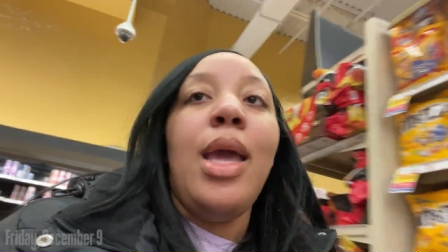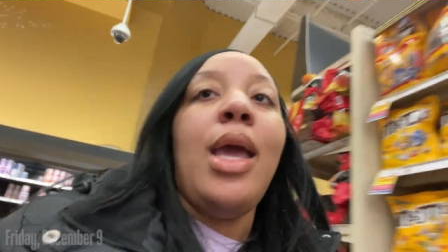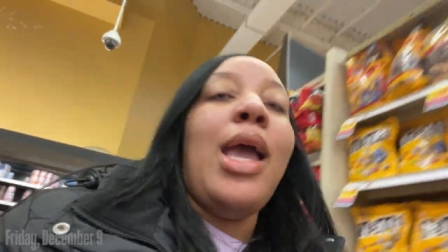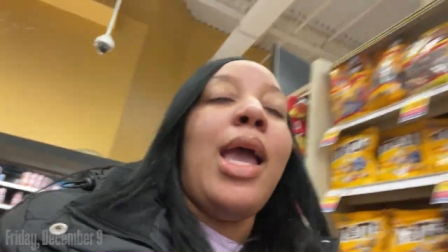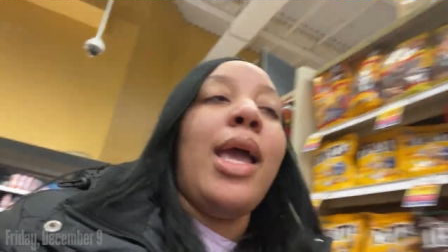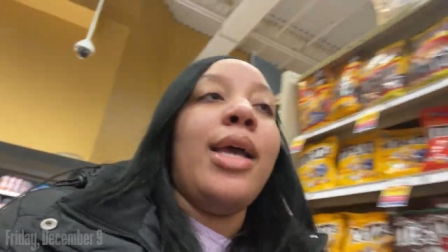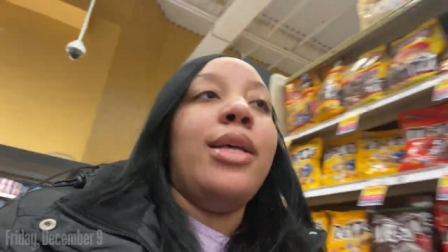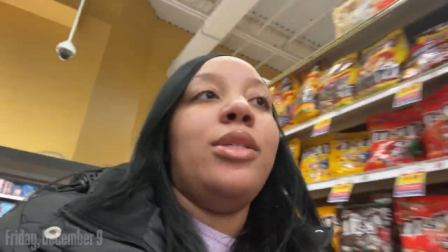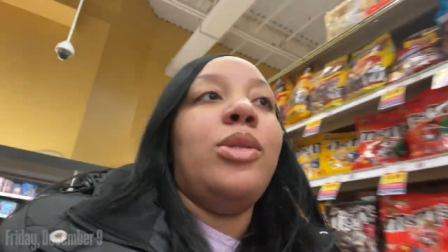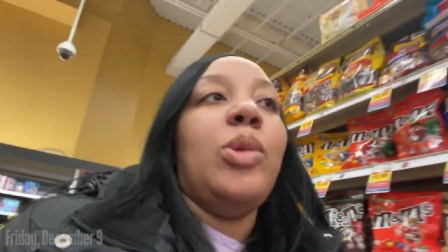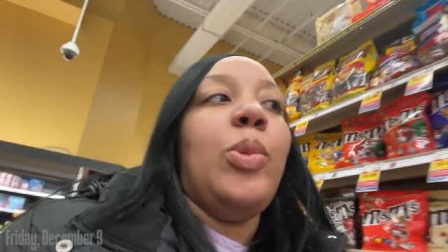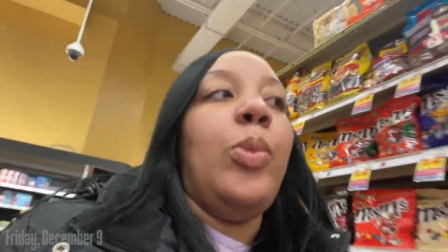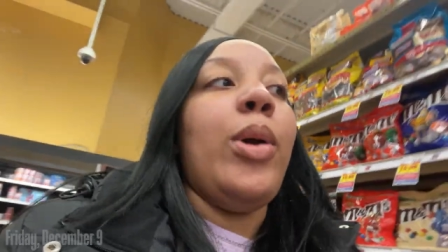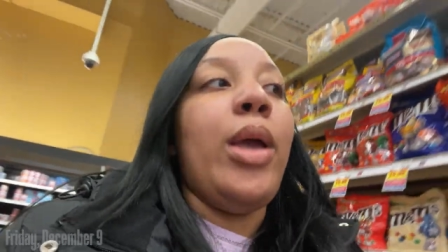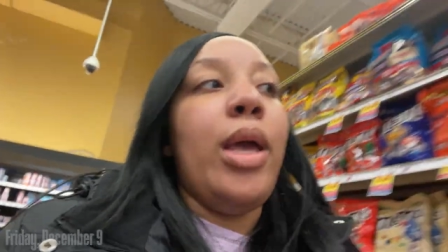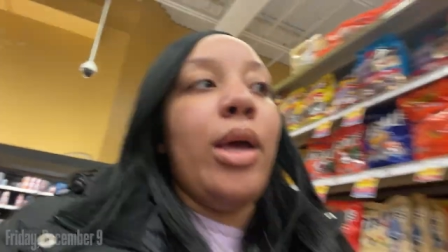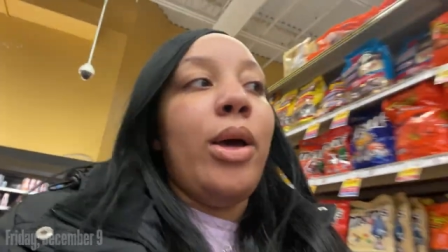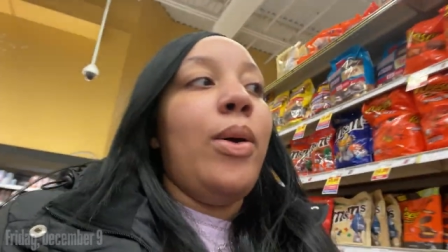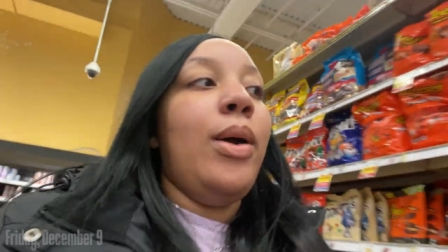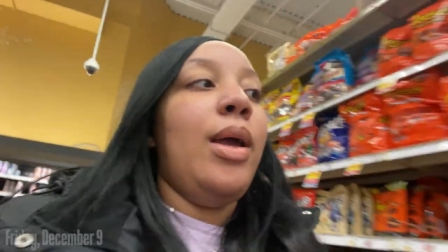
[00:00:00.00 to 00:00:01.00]
as
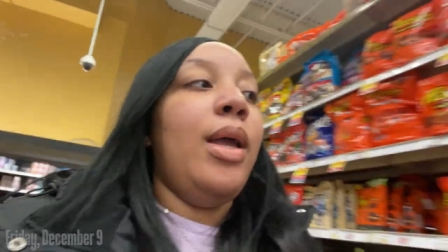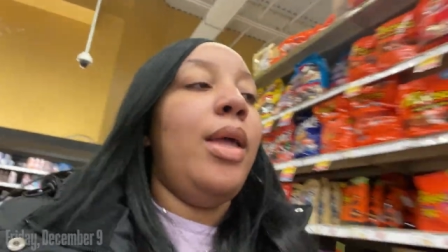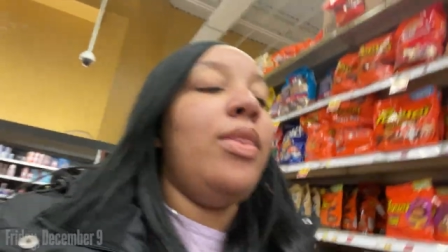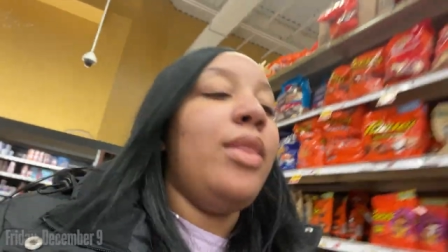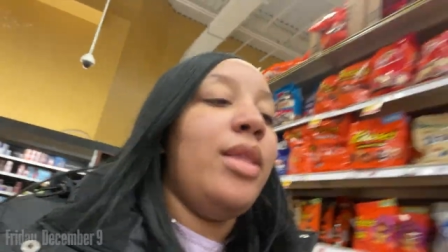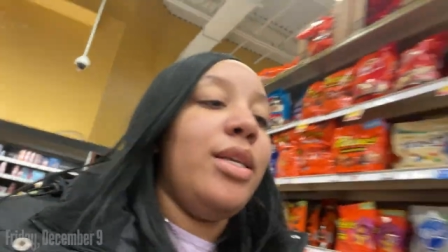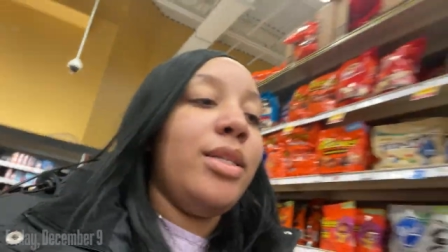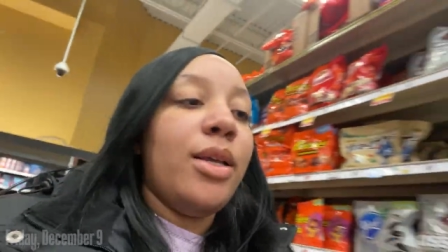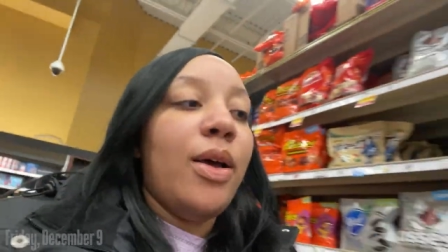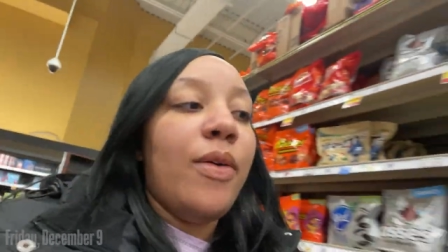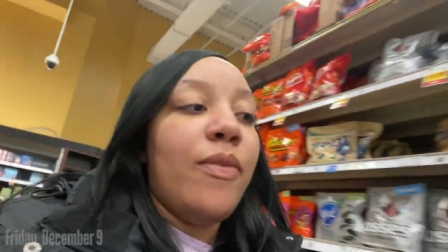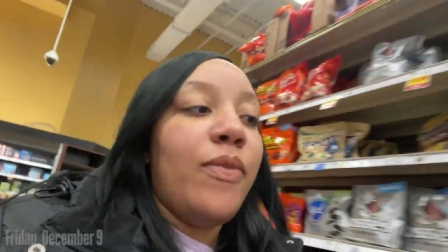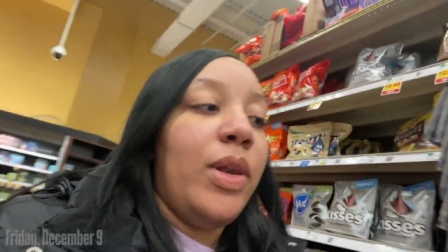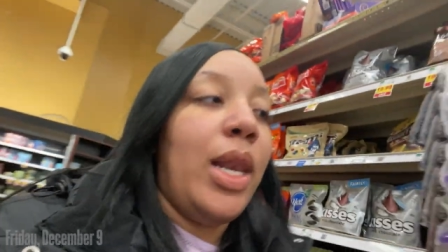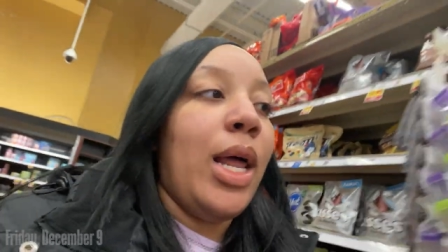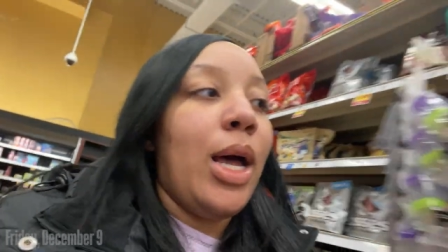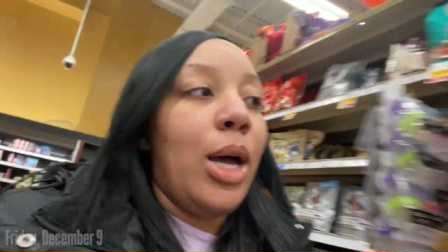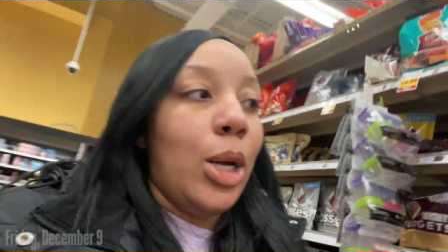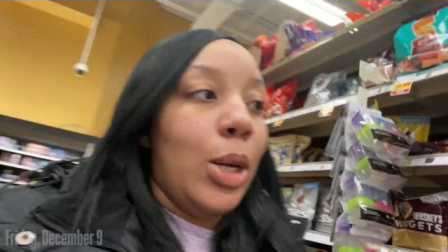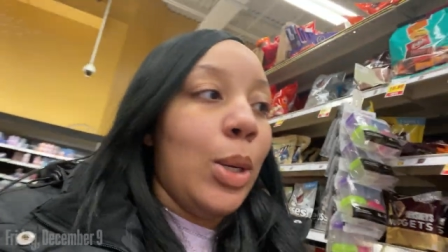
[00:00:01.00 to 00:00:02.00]
well in this
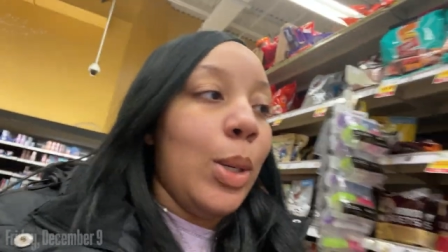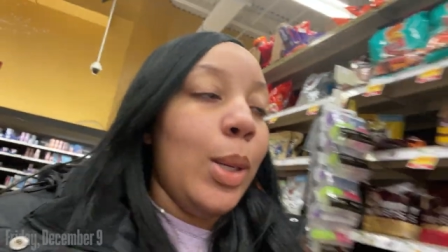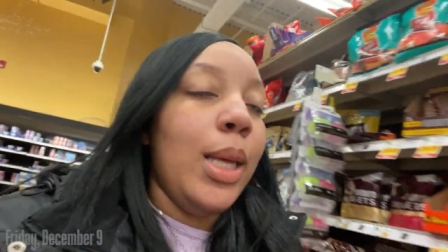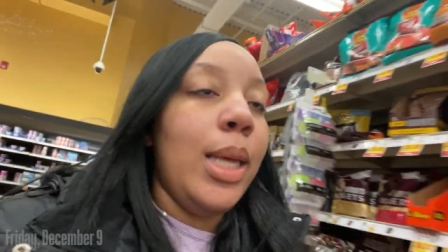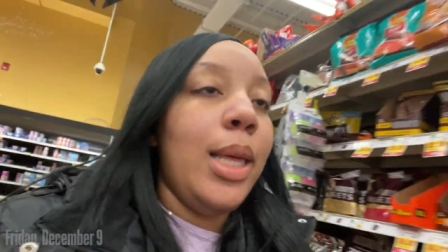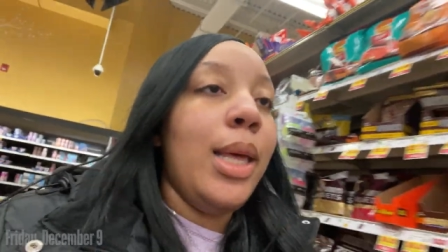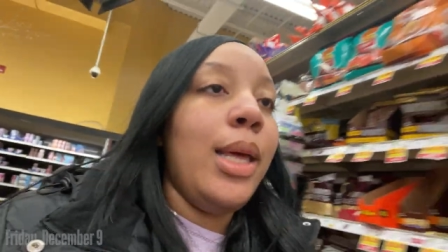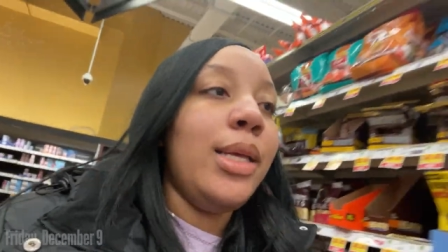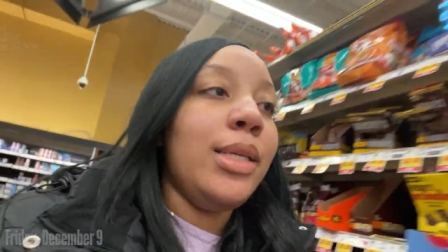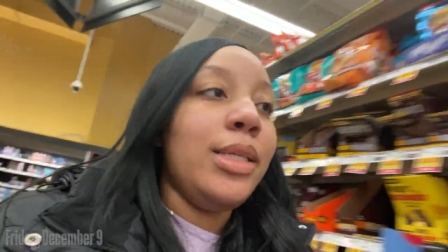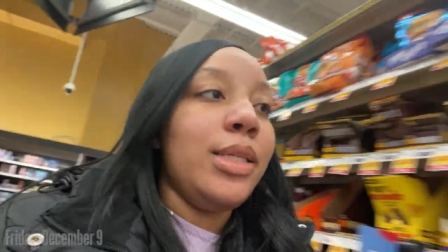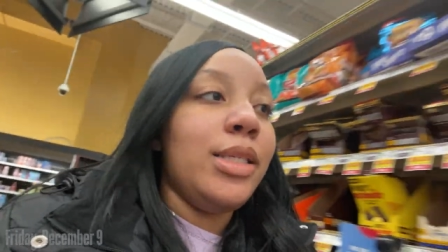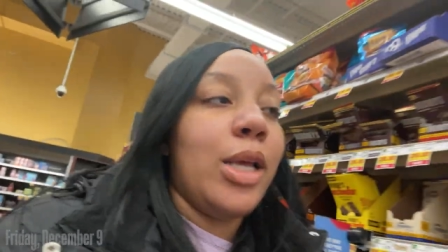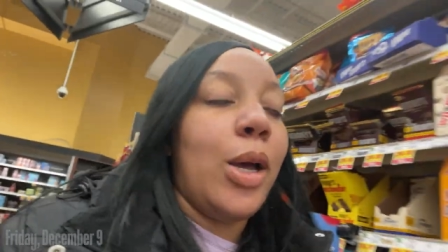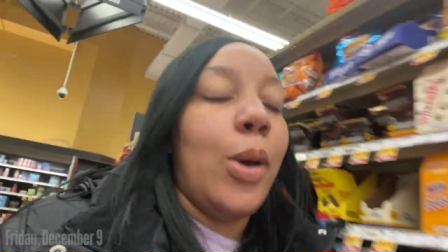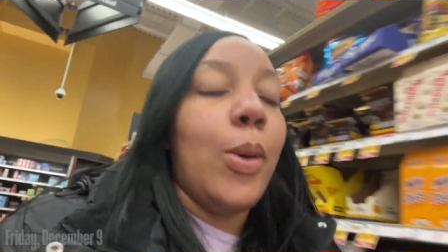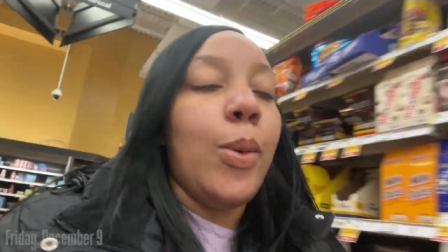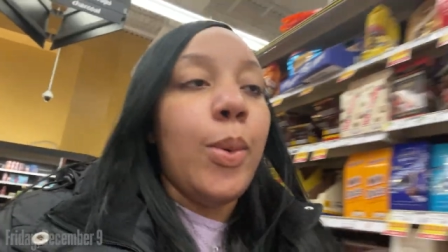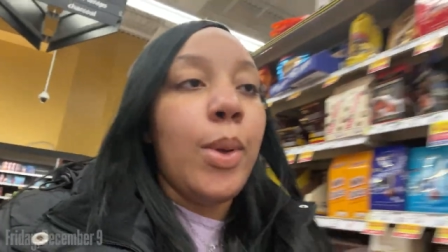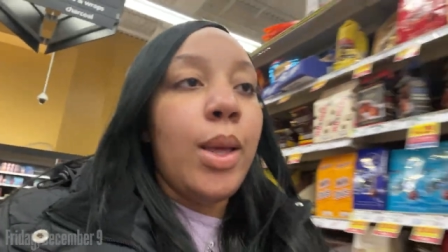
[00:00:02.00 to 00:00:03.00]
vlog.
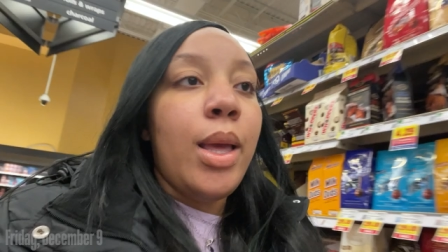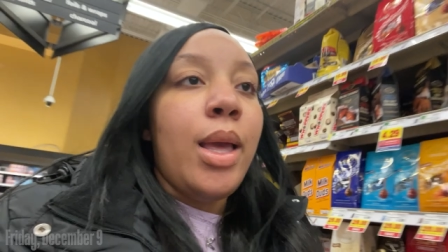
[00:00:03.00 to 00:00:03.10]
So